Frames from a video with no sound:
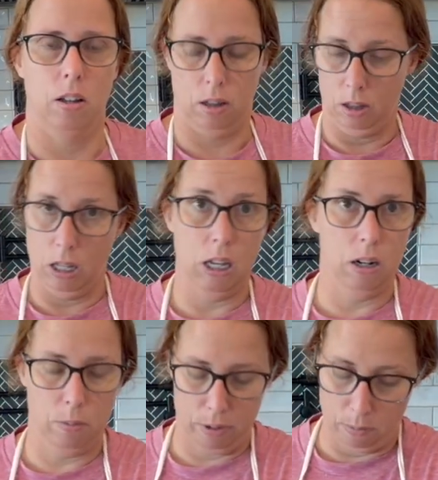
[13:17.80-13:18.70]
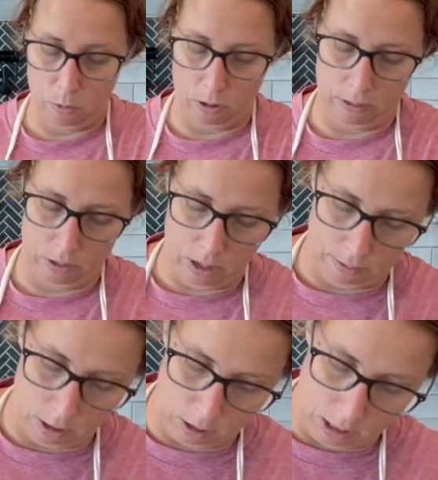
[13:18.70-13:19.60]
A little bit more of this
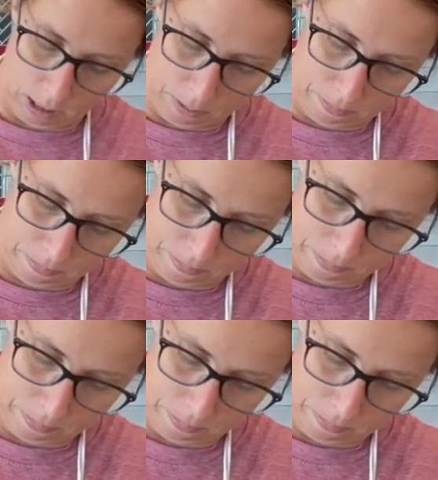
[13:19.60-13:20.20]
heavy cream.